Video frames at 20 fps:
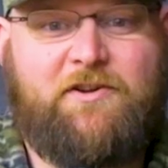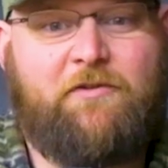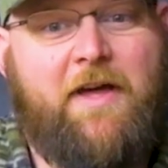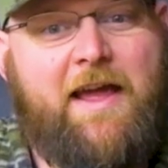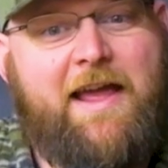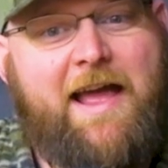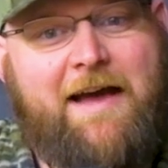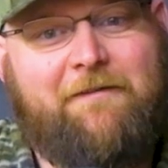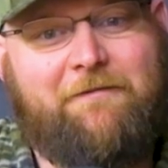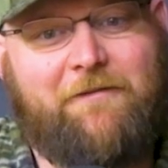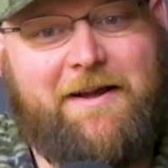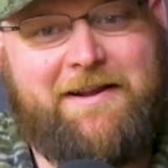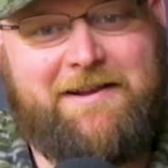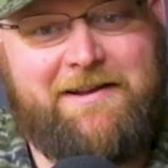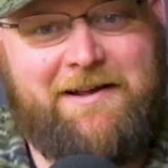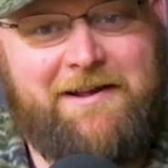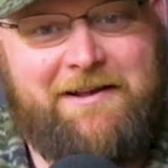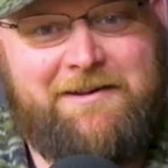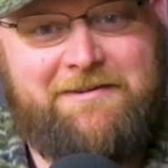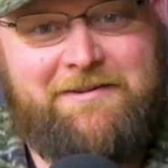So they have like
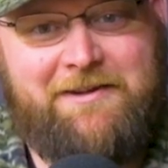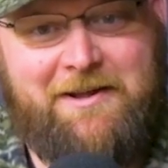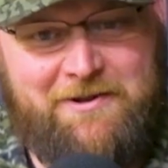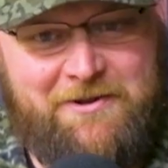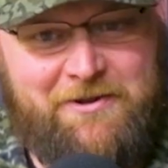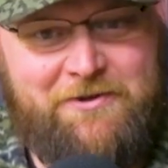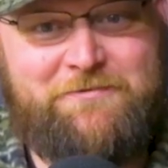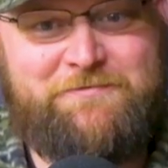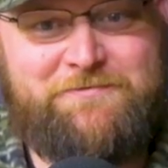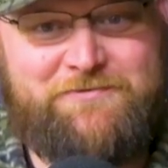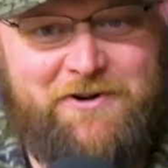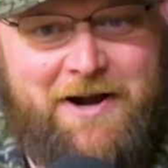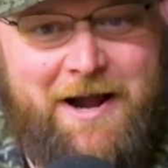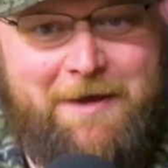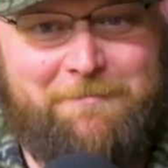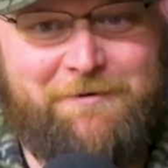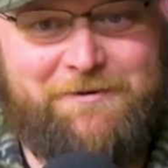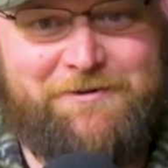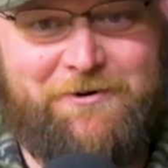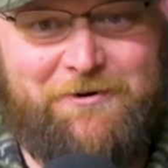a coon
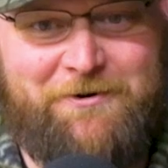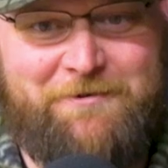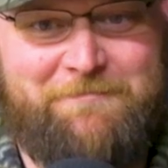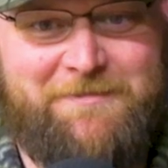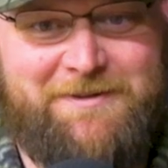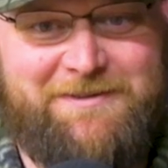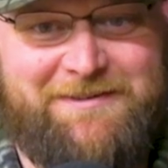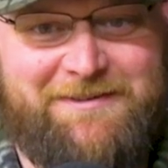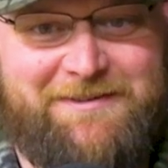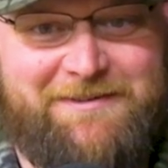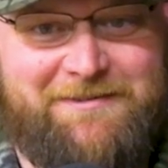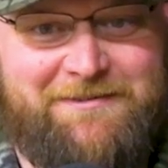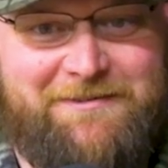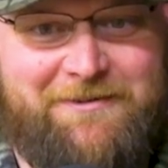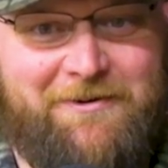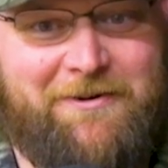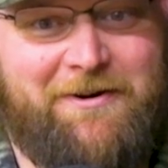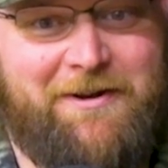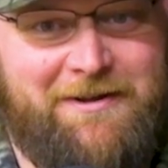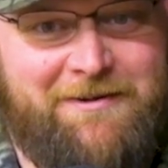trapping tournament then,
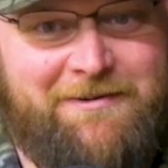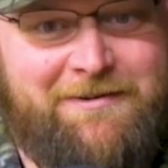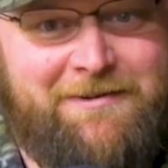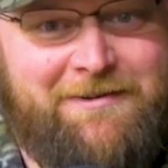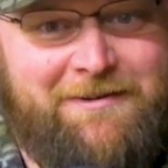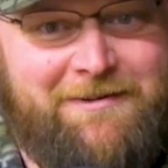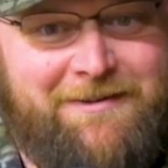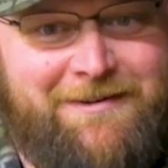or a